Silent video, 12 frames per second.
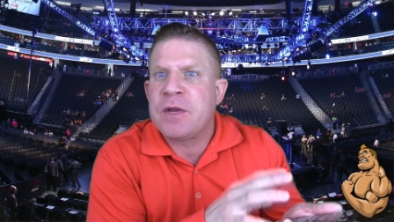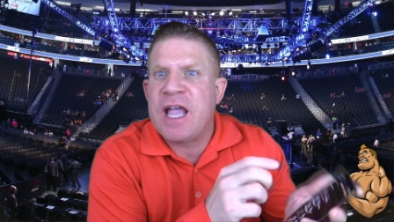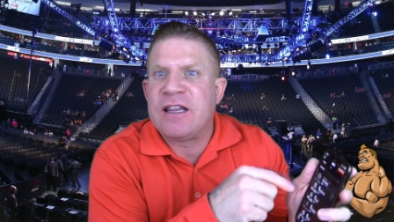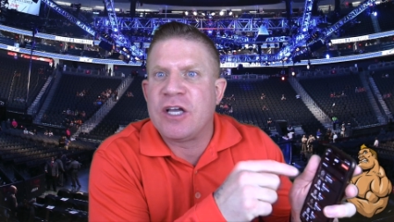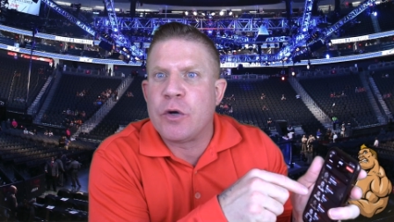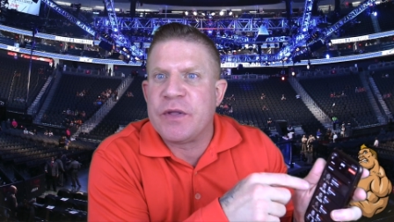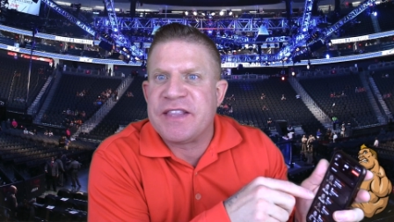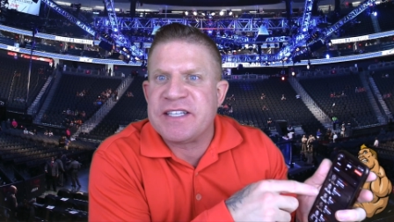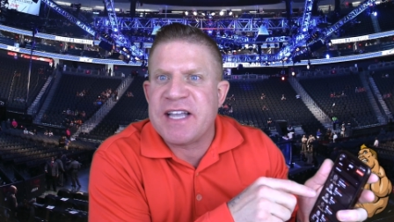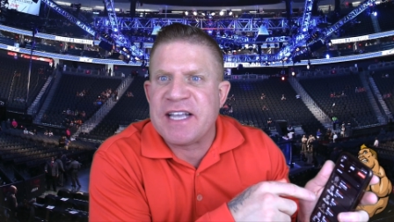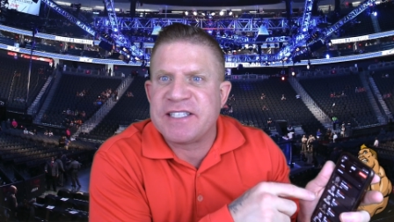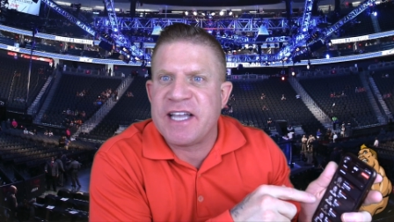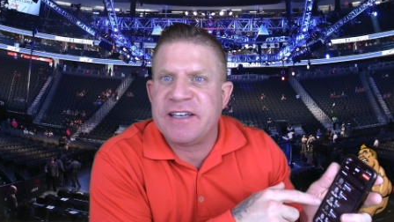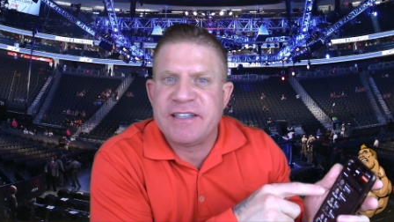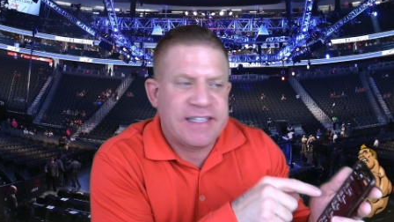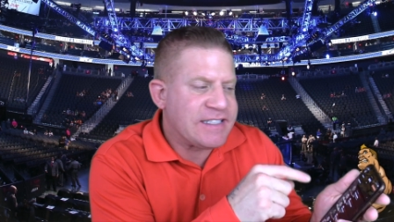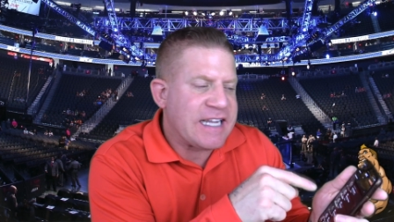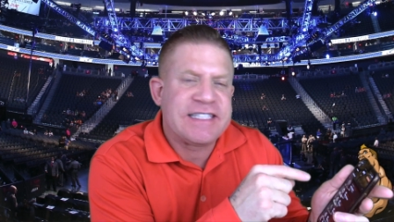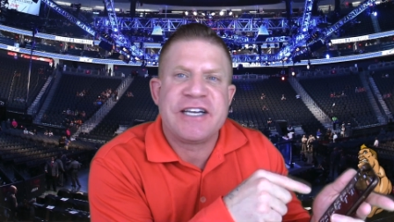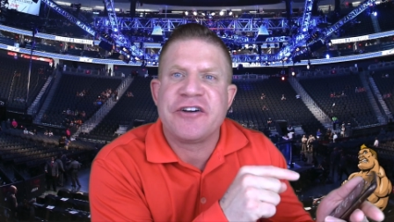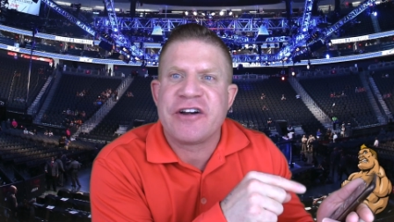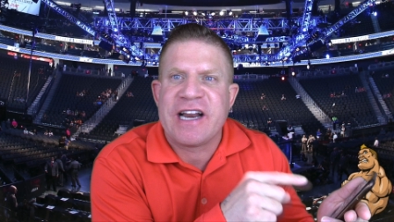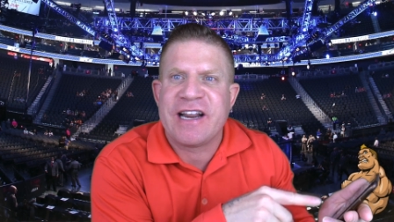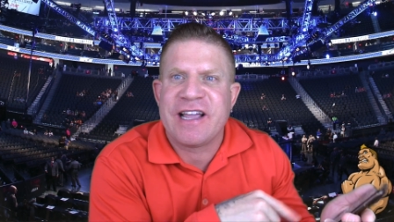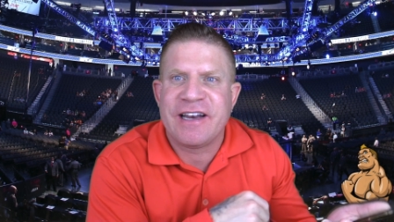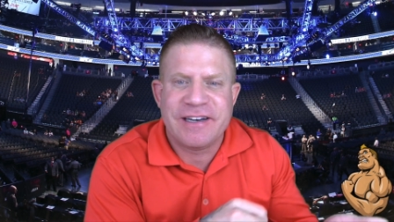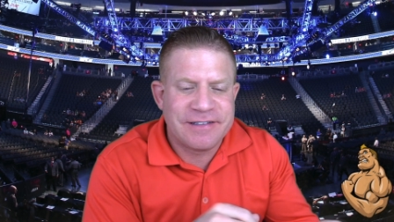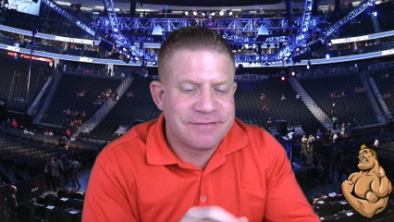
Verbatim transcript: hey, look at what this guy said. This guy said you're an idiot.